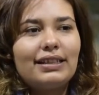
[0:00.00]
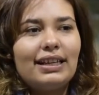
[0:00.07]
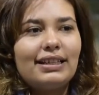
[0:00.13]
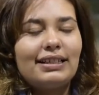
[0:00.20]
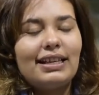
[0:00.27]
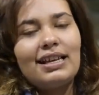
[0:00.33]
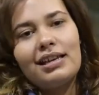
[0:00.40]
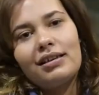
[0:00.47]

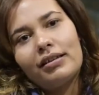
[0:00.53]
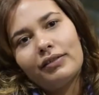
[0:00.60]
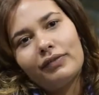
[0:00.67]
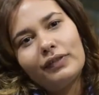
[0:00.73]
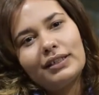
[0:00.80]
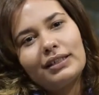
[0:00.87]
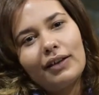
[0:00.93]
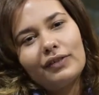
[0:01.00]
is eager
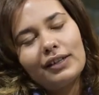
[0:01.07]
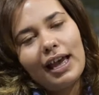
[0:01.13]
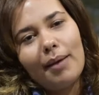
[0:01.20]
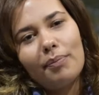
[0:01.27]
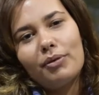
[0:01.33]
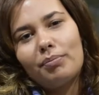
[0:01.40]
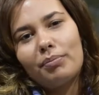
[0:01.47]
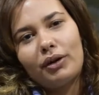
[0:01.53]
for stuff to
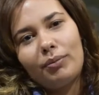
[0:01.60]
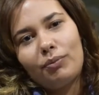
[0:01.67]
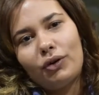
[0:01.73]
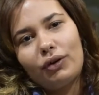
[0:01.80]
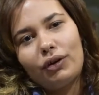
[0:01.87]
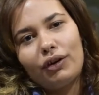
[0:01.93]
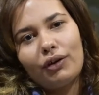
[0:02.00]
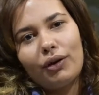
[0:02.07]
happen, but I'm not
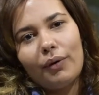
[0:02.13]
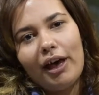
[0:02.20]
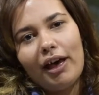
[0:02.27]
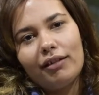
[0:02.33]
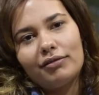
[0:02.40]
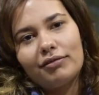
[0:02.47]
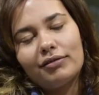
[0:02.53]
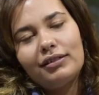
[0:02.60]
going to go
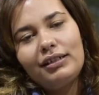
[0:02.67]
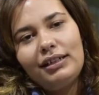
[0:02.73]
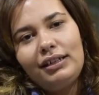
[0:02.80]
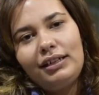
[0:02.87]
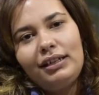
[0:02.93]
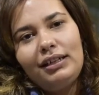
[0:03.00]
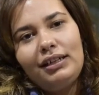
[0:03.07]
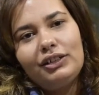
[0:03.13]
out and
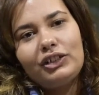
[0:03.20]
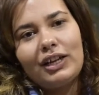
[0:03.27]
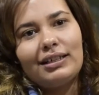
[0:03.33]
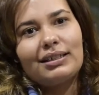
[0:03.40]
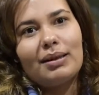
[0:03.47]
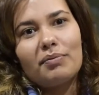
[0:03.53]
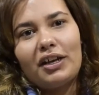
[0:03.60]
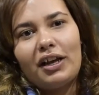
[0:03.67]
chase
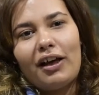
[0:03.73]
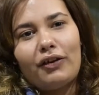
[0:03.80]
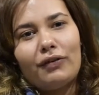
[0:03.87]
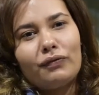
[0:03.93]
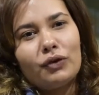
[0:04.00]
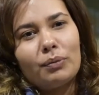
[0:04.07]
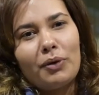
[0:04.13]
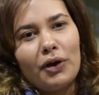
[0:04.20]
something I
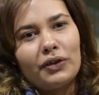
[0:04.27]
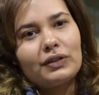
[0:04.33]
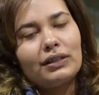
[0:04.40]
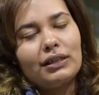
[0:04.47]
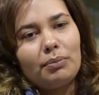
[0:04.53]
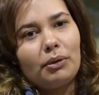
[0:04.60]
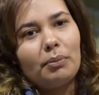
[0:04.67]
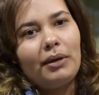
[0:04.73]
don't feel
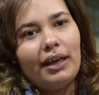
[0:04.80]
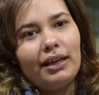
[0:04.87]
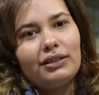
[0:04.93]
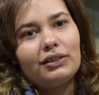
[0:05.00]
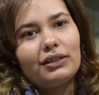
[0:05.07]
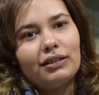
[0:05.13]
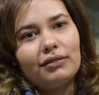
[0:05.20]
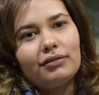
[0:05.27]
personally prepared
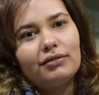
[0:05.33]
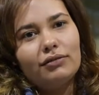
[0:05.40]
to